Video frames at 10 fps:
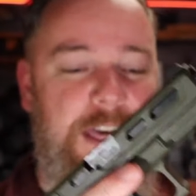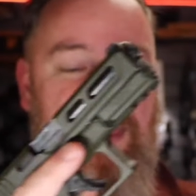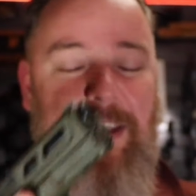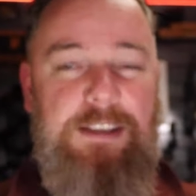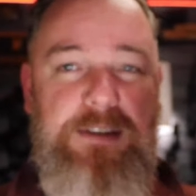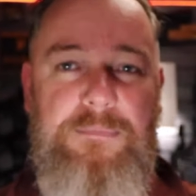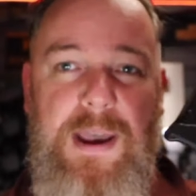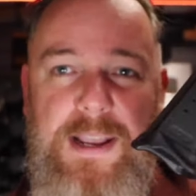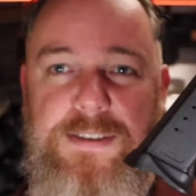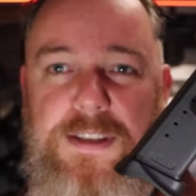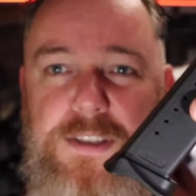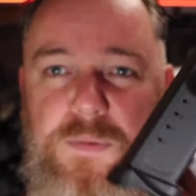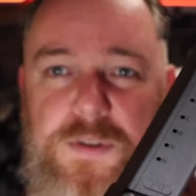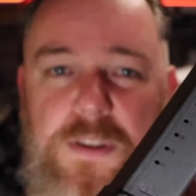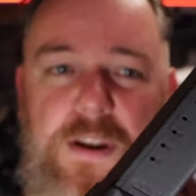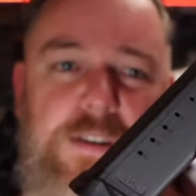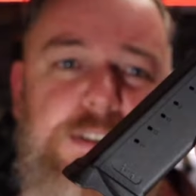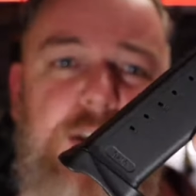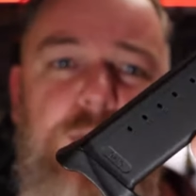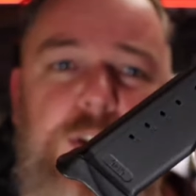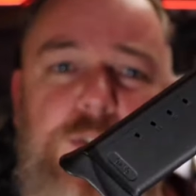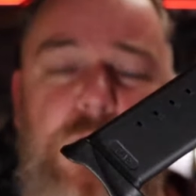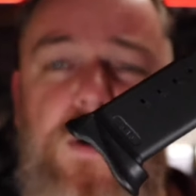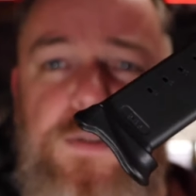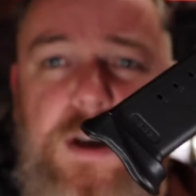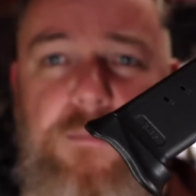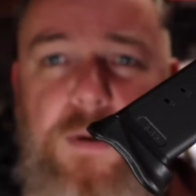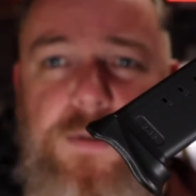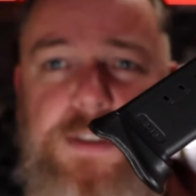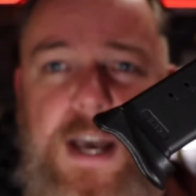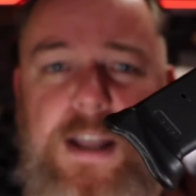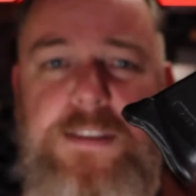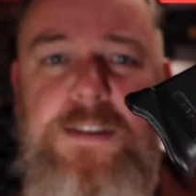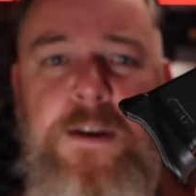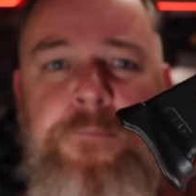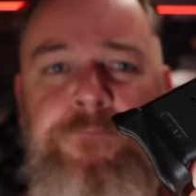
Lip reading: These magazines, which are theirs, have witness windows on both sides,